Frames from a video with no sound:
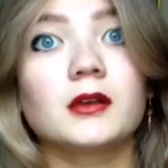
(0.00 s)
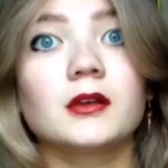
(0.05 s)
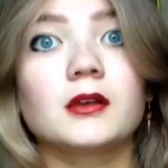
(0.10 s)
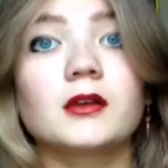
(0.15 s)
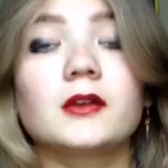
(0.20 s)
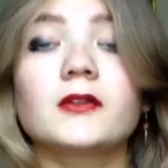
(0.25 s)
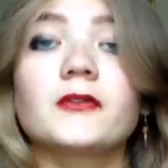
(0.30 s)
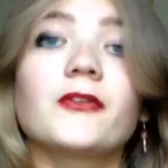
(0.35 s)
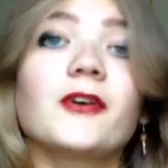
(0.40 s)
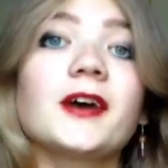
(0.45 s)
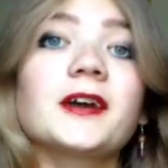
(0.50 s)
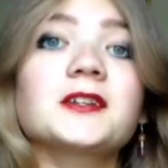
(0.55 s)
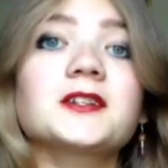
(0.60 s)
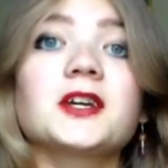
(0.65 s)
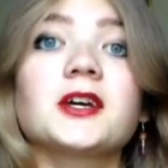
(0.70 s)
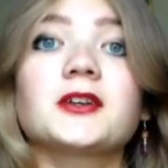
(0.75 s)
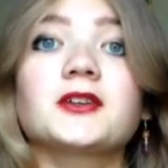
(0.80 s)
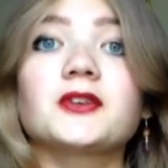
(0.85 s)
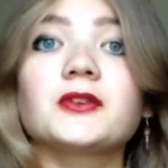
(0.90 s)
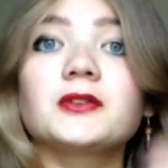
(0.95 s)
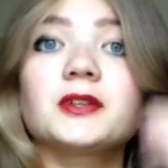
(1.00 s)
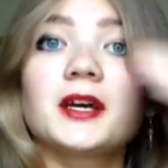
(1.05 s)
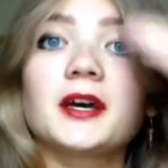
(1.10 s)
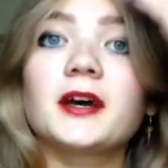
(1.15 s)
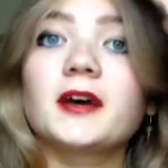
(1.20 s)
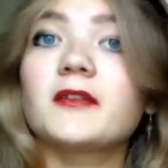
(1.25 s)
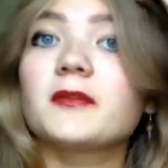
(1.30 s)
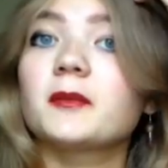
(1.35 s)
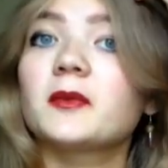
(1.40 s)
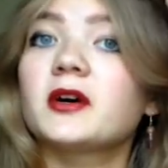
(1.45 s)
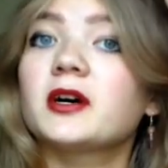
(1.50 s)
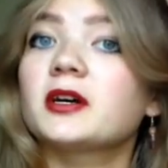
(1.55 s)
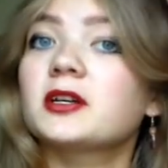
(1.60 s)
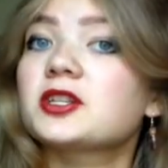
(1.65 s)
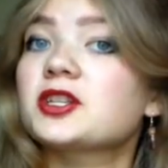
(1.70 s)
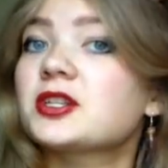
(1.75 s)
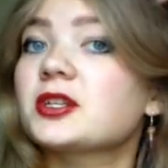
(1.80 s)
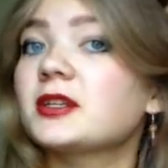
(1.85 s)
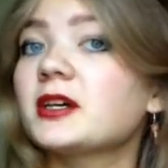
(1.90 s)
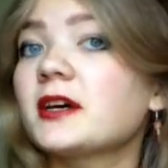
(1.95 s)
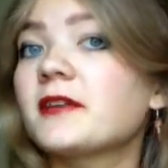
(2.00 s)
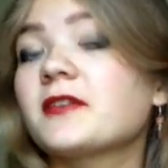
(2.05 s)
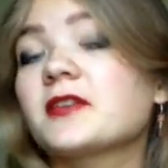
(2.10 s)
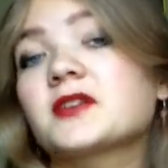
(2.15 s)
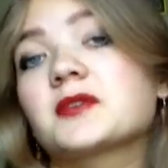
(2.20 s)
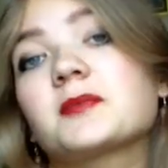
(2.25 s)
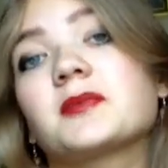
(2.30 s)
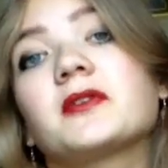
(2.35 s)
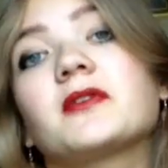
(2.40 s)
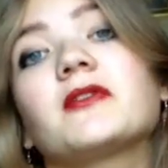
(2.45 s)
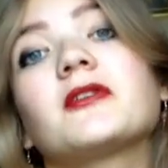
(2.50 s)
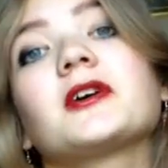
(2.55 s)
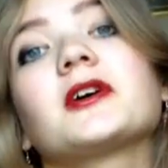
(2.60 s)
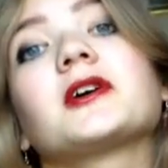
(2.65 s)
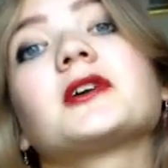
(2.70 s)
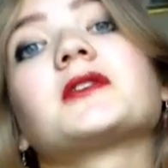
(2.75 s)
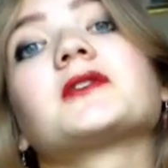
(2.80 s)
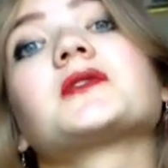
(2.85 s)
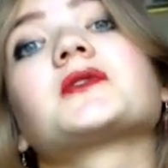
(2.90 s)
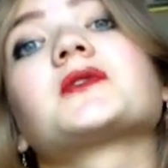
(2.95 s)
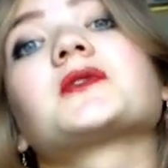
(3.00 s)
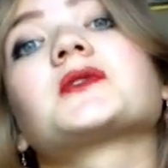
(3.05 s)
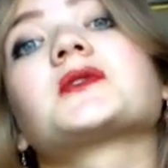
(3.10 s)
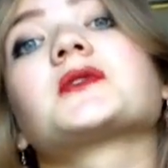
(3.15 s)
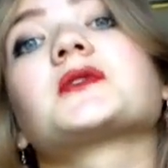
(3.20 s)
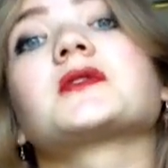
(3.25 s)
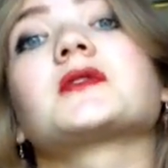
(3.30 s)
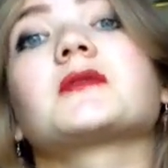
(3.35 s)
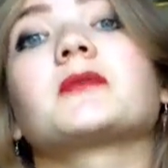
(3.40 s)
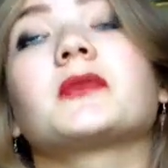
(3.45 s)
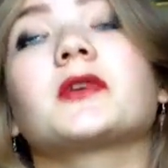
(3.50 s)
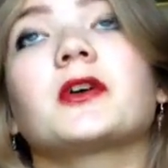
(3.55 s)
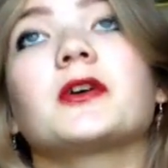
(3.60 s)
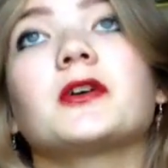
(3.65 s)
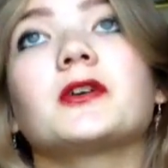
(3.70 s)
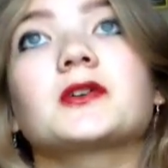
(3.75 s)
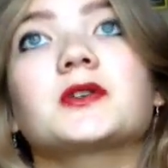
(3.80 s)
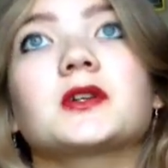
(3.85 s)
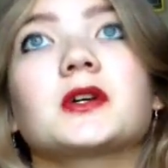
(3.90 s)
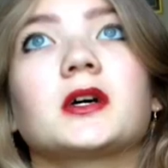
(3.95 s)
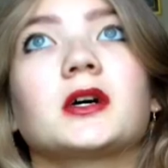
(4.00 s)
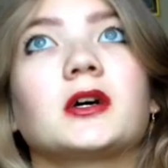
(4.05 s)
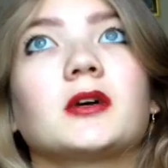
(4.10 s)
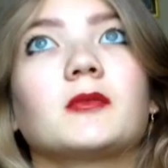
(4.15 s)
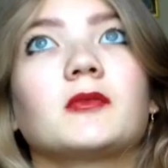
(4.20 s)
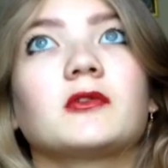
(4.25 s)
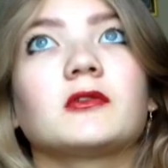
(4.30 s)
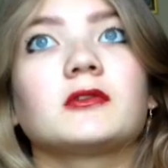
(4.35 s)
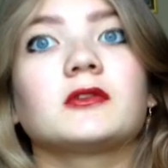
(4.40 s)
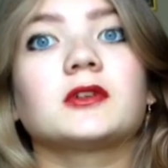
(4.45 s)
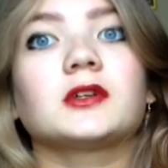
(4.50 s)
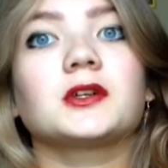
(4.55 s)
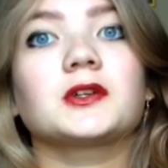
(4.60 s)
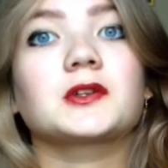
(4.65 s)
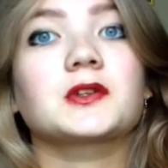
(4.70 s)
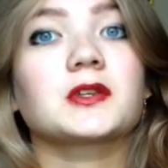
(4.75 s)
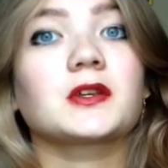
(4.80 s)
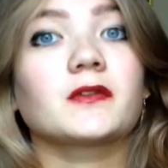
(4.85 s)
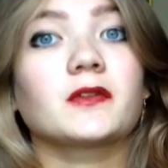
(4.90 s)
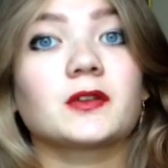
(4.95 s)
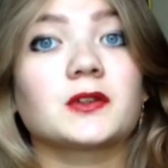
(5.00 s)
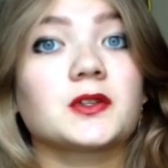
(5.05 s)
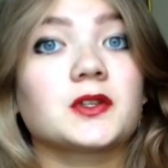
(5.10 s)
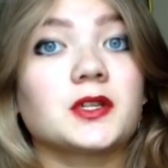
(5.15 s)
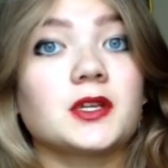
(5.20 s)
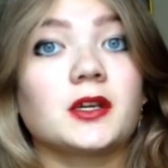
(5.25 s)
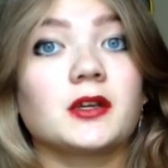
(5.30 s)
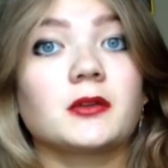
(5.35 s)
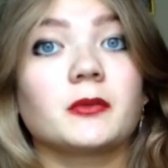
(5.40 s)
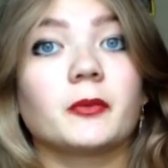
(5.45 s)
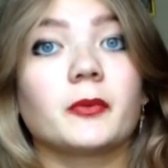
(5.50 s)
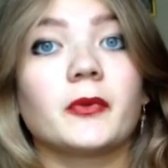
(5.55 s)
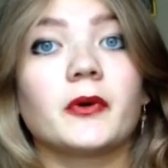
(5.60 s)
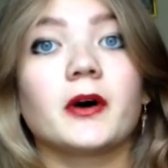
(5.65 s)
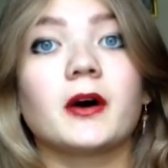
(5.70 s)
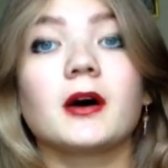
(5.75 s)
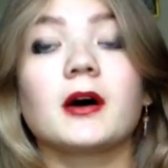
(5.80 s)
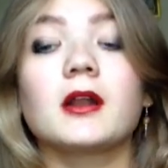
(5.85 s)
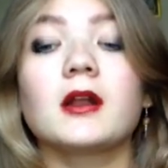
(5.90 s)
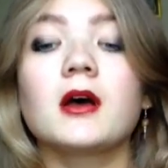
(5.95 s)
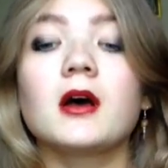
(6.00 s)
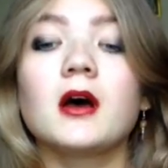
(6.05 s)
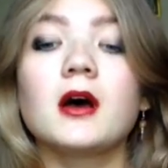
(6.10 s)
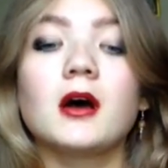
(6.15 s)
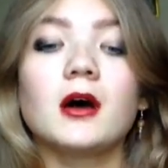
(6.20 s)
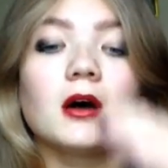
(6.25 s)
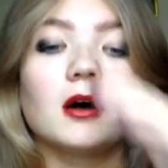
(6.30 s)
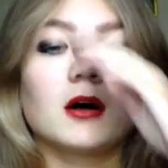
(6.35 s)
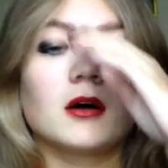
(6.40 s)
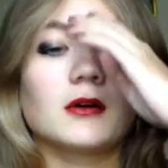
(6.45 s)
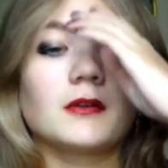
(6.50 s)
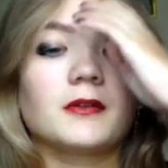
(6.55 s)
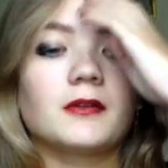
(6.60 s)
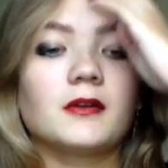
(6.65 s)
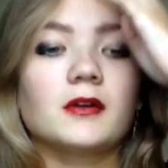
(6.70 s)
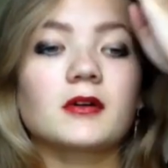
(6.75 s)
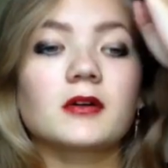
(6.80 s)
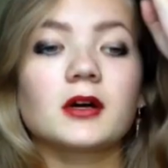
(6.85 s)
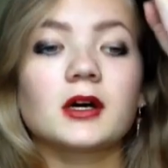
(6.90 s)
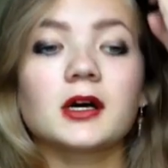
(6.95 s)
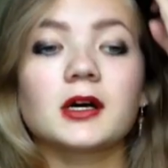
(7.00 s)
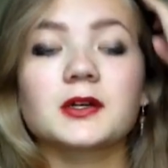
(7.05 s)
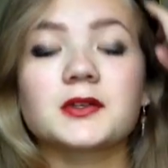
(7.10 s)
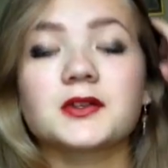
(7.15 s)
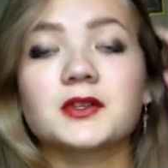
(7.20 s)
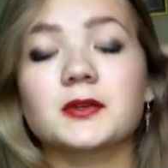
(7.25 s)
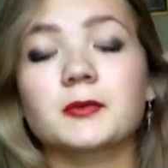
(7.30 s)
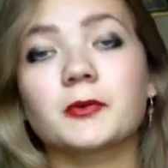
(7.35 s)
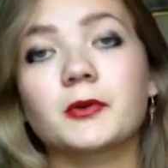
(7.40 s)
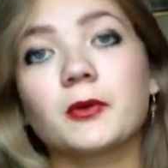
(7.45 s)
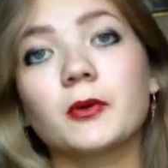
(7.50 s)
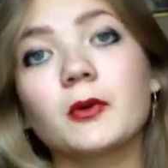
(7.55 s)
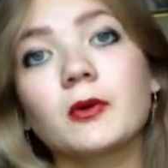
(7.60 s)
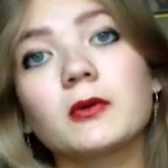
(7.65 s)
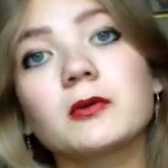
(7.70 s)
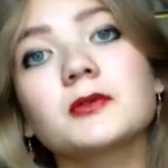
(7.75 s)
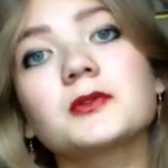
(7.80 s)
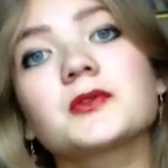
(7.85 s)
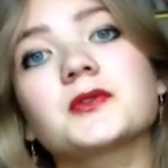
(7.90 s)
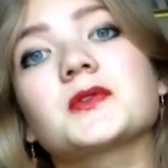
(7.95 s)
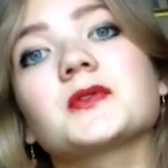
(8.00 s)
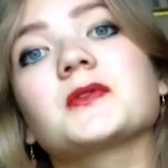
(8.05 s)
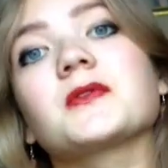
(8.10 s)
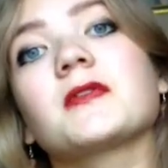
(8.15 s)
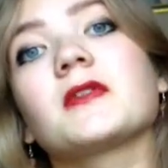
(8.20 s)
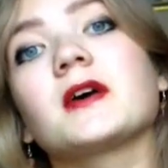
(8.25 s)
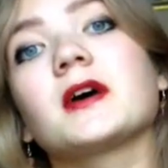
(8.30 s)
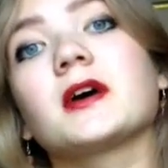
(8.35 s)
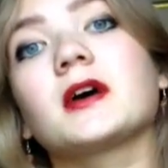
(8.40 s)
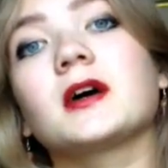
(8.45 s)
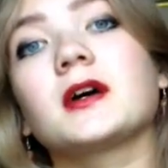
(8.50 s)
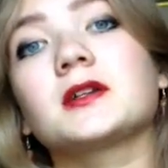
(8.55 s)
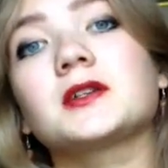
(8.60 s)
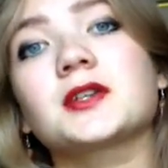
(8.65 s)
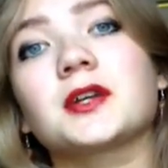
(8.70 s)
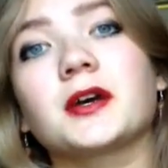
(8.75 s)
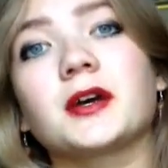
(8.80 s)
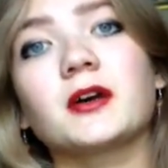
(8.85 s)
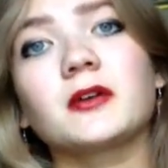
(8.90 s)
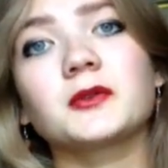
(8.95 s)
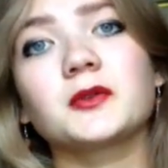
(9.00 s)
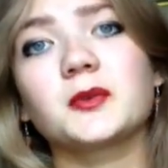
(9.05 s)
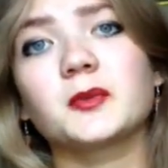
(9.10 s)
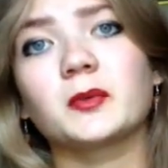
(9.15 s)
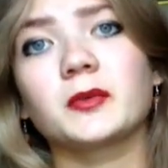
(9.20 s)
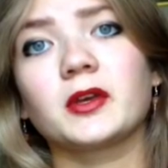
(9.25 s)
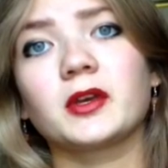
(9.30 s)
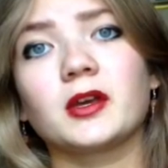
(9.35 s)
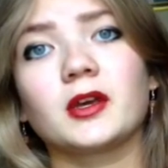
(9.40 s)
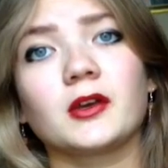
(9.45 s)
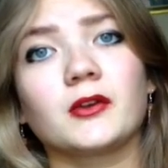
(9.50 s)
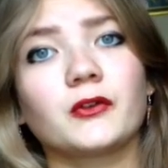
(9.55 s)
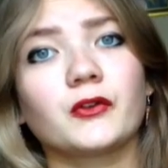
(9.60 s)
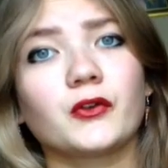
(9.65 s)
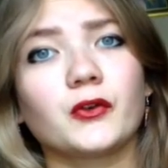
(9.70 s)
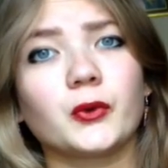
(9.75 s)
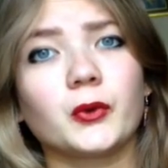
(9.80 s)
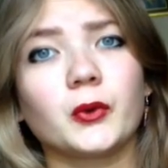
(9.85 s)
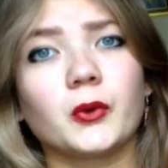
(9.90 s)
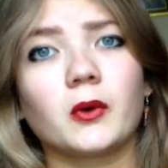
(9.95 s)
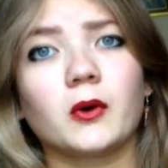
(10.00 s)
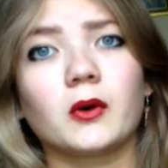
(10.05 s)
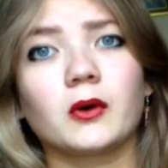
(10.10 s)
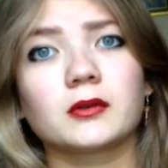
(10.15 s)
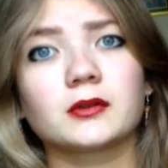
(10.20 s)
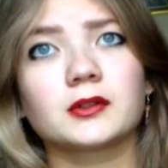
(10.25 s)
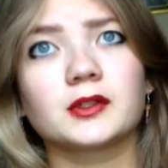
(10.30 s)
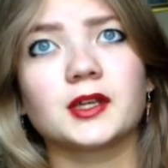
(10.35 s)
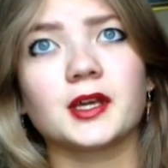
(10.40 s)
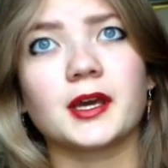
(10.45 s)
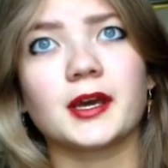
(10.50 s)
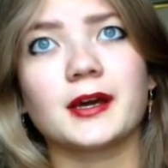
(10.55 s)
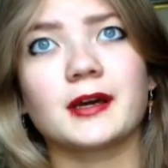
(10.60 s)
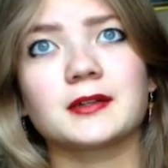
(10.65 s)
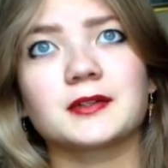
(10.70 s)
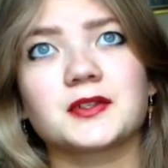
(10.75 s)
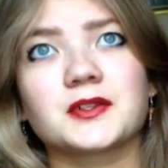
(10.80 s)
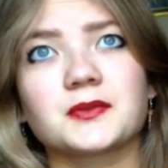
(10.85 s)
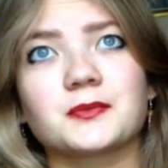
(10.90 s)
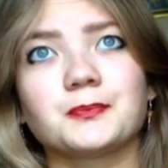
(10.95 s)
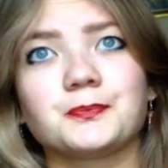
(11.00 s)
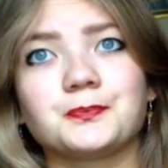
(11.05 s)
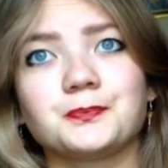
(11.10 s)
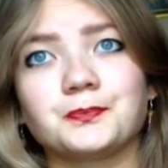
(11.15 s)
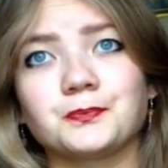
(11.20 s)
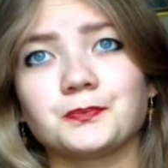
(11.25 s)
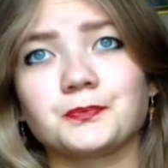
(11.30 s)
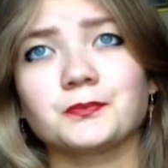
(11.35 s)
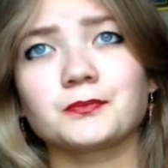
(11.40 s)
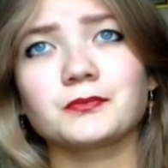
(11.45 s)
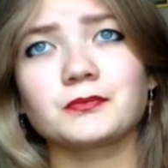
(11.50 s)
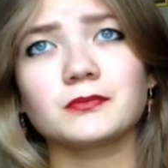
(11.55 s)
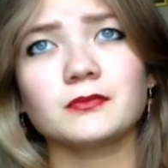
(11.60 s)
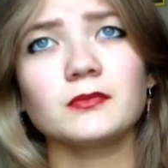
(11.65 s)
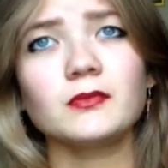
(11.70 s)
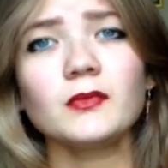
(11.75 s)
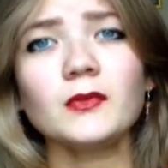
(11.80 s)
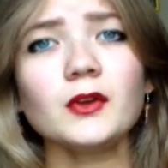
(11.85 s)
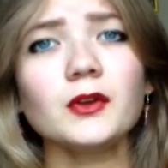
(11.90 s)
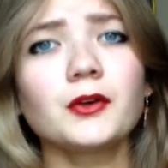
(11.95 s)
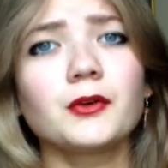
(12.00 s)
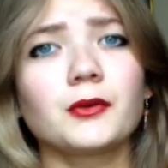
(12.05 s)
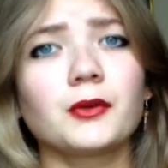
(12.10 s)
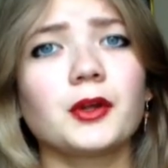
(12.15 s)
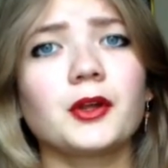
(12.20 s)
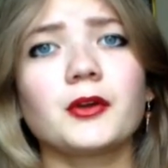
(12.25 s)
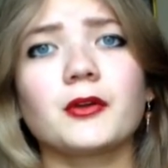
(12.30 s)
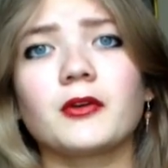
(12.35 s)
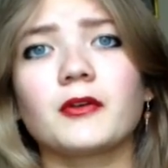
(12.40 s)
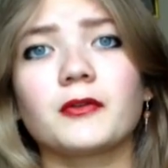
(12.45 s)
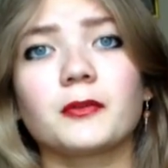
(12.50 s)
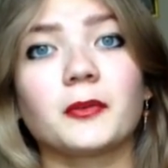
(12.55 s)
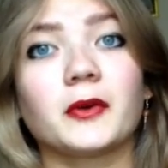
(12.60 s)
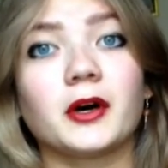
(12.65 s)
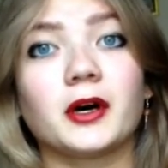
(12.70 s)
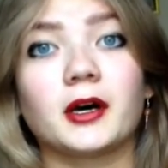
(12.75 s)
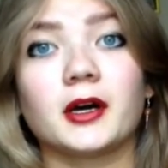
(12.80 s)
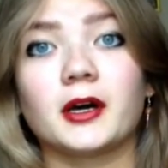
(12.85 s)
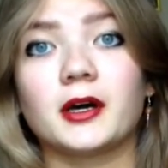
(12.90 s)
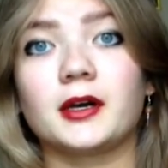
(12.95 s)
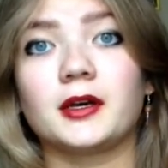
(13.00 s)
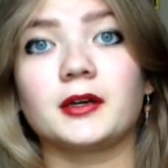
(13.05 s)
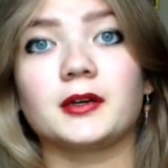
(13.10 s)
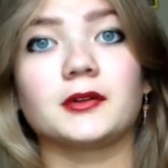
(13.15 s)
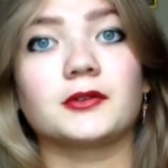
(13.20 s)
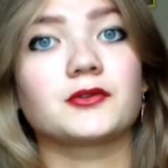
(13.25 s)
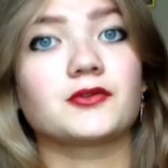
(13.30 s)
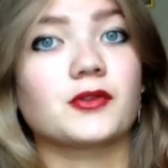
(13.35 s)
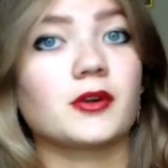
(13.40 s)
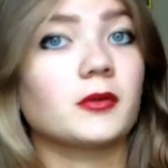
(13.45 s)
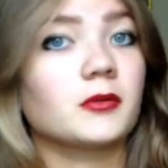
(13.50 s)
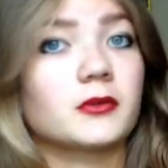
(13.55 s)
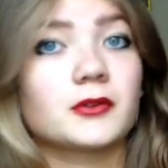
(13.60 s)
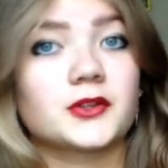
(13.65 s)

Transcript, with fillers: In fact I don't have much life experience because I'm only 17 but there are some quotes that helped me to get rid of my trouble